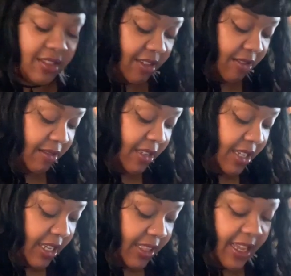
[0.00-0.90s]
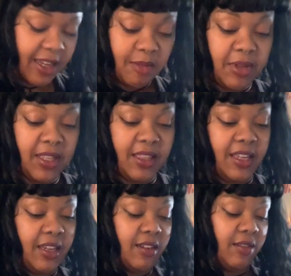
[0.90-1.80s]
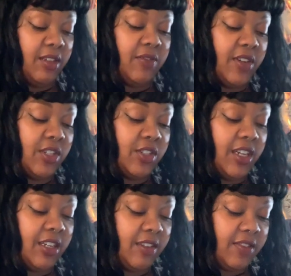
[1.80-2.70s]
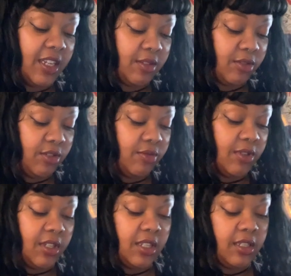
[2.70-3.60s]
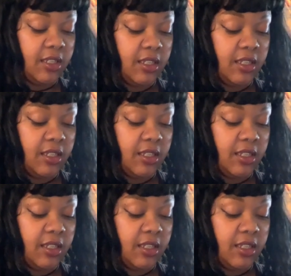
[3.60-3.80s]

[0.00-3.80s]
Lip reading: So that could be a thing. Don't get frustrated if that's what you want.